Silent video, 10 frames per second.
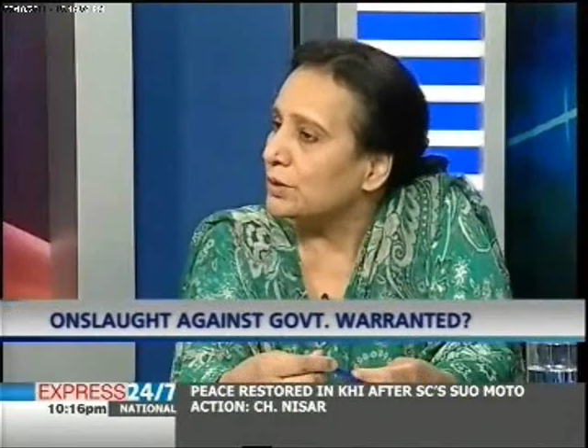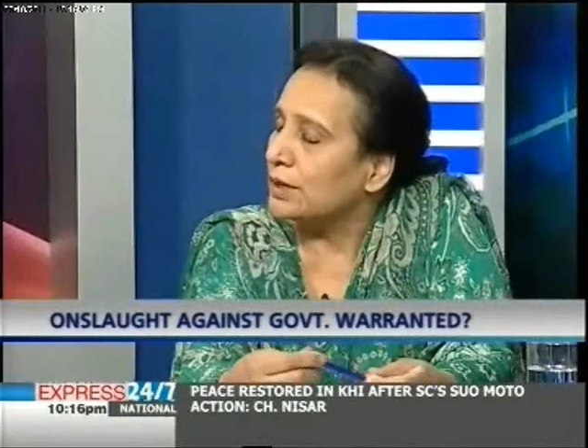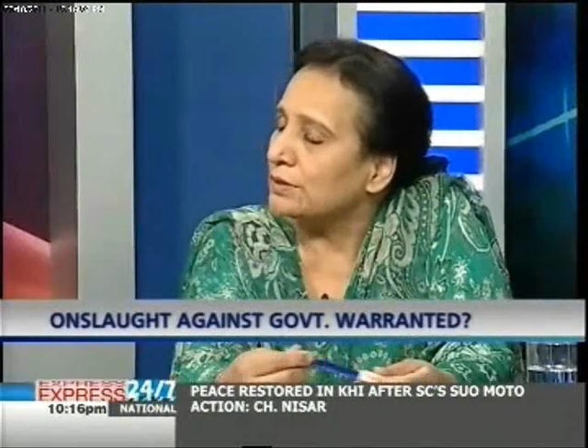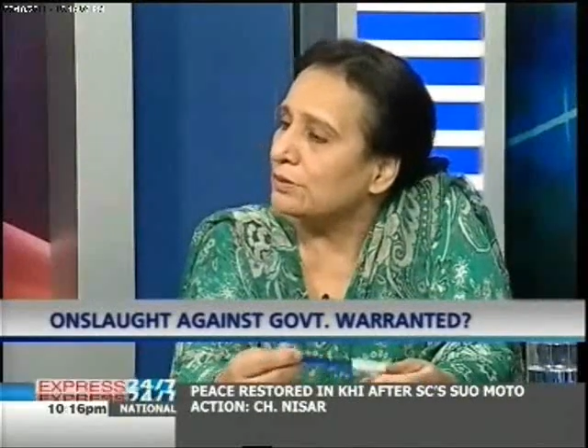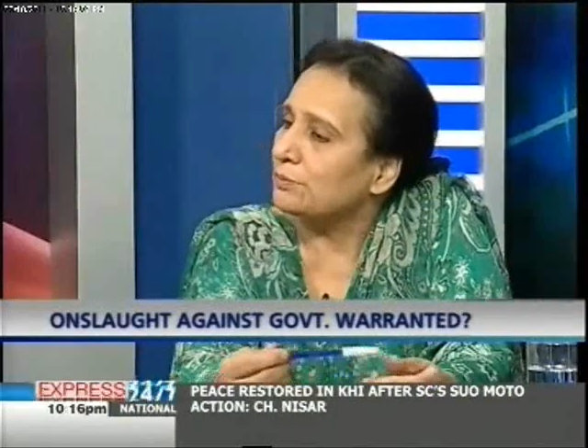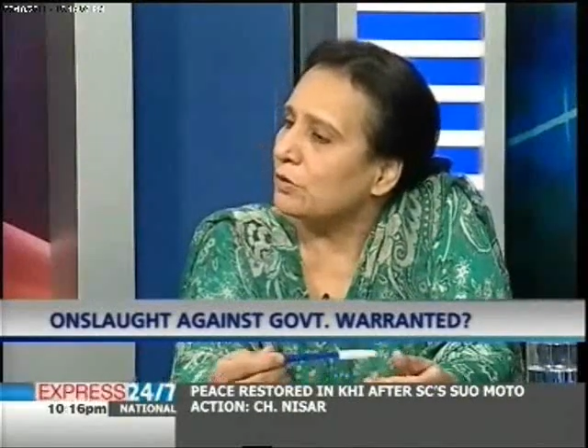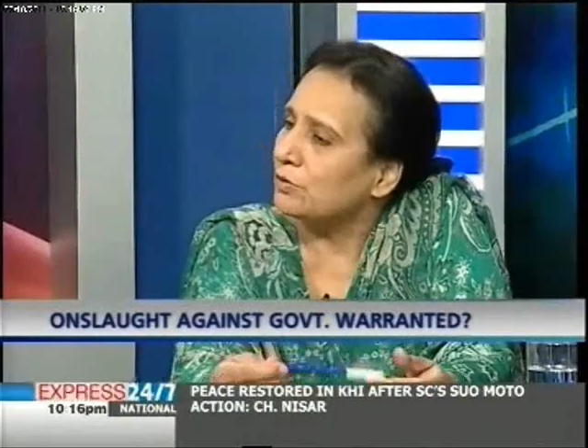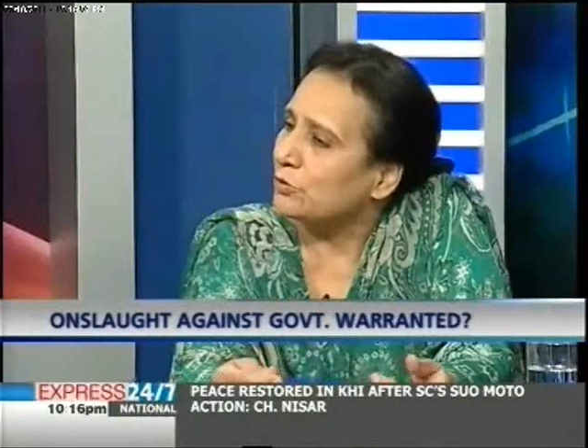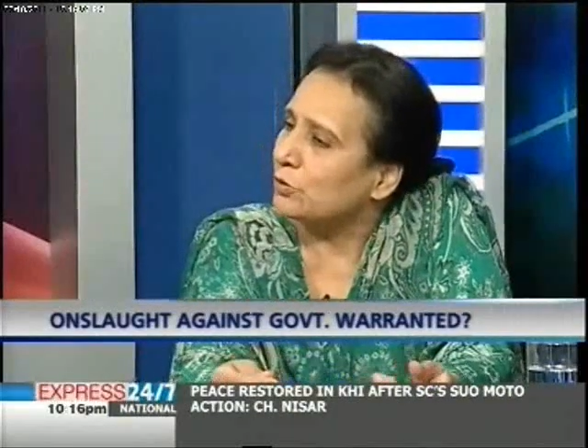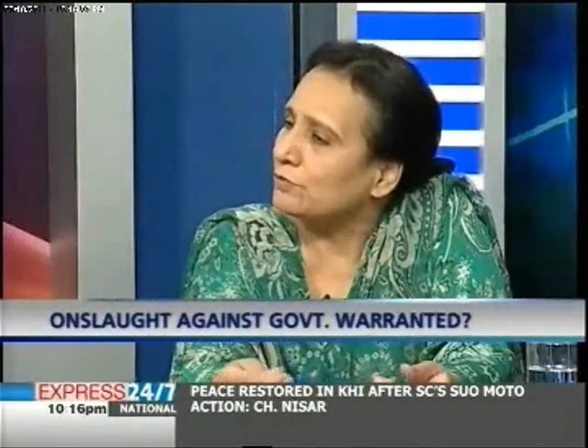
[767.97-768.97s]
and the
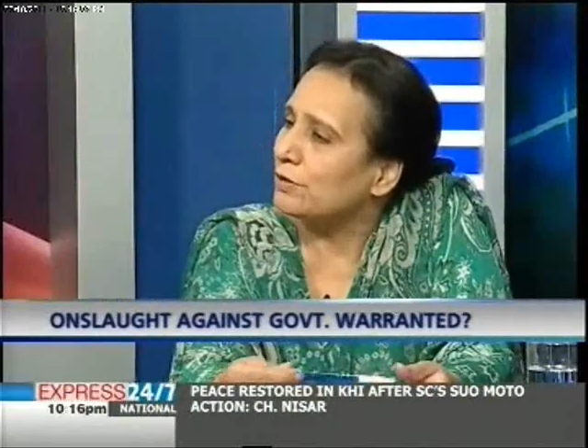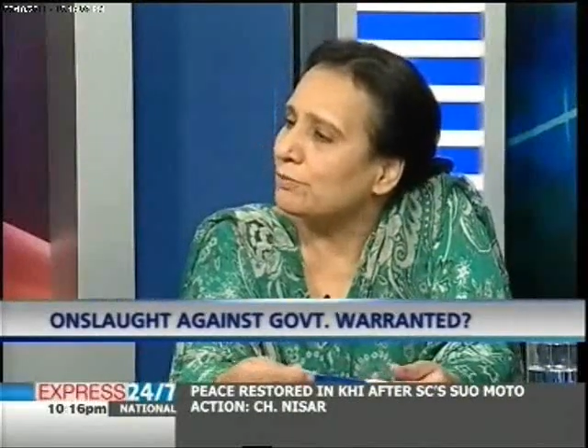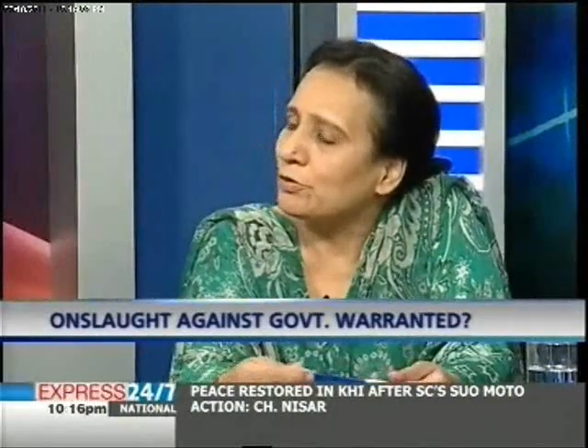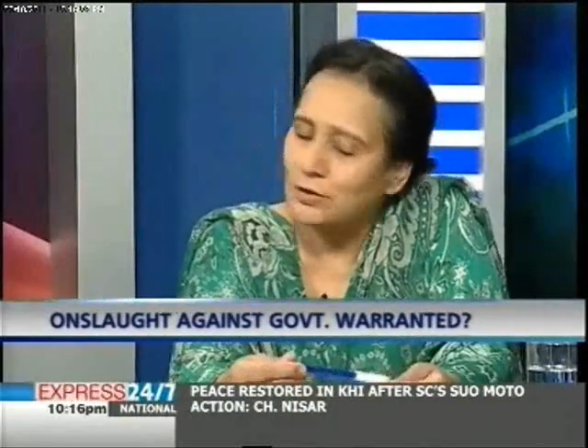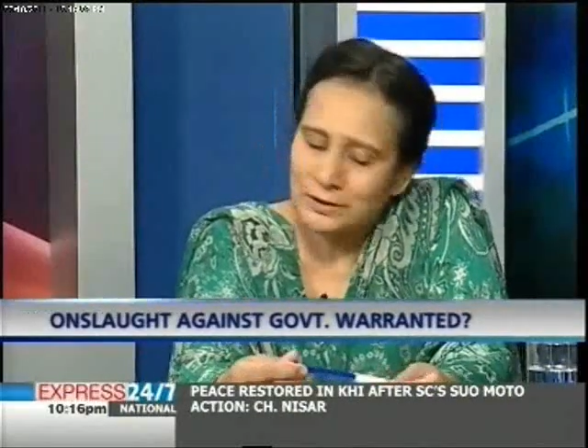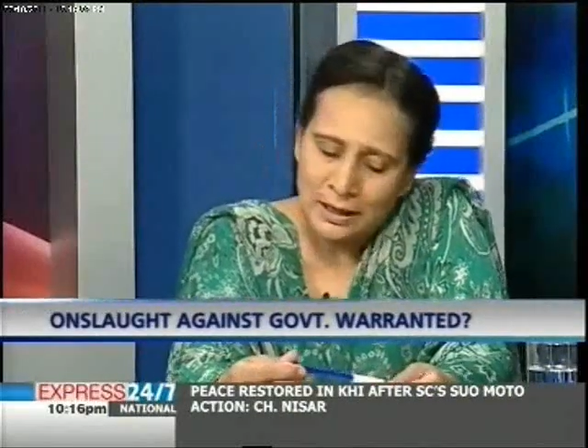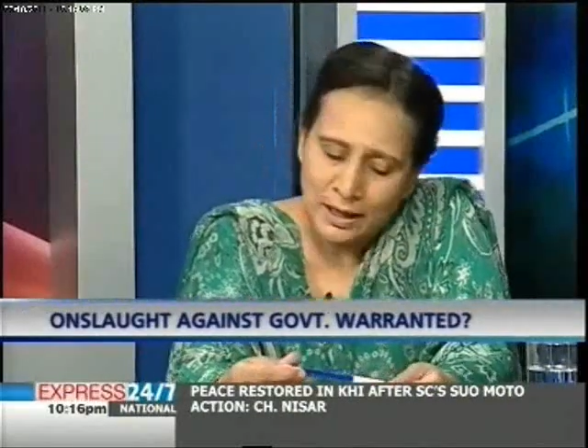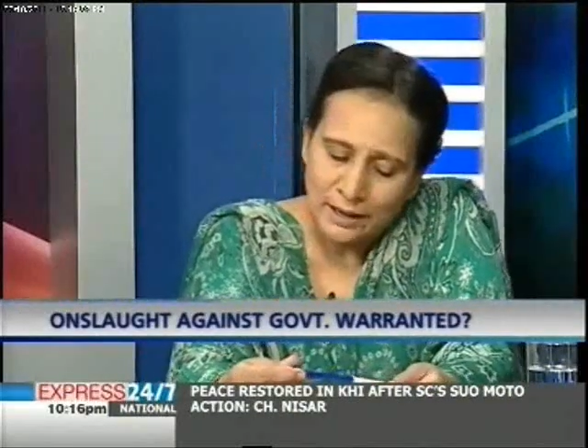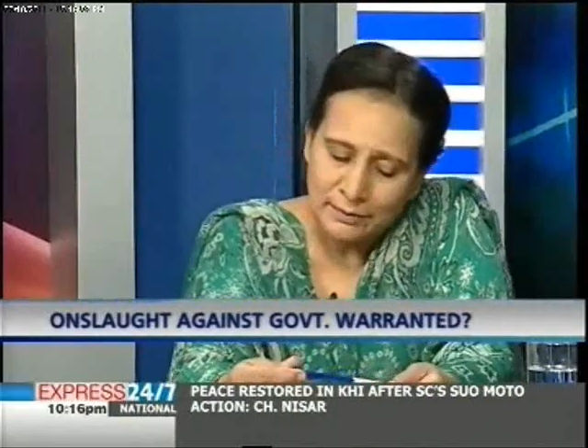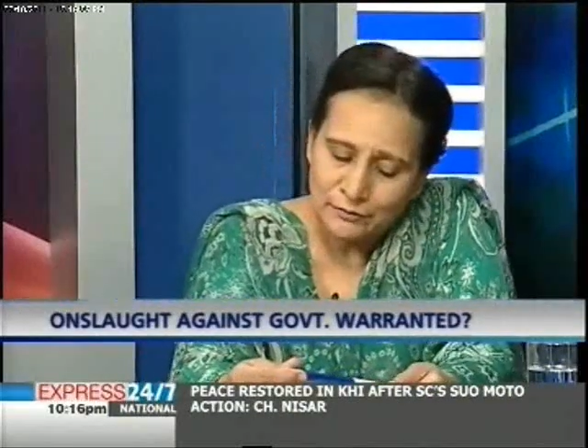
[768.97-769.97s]
roads were blocked.
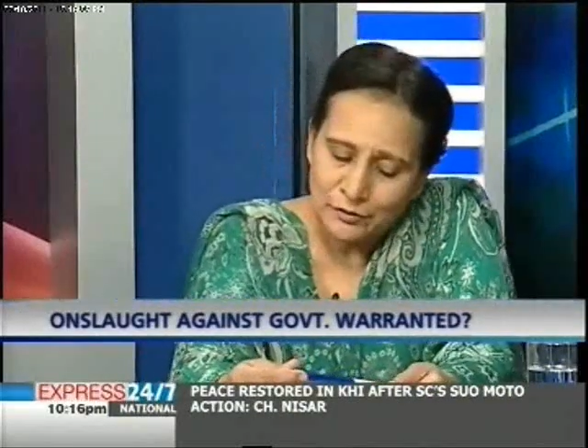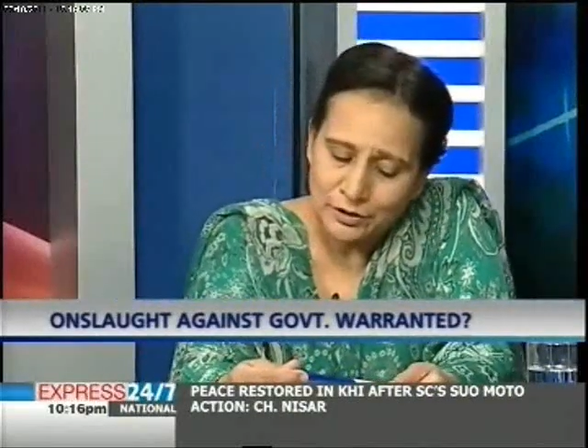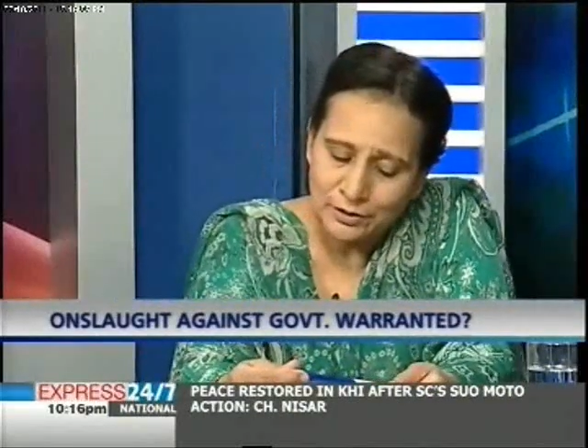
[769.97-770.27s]
I mean,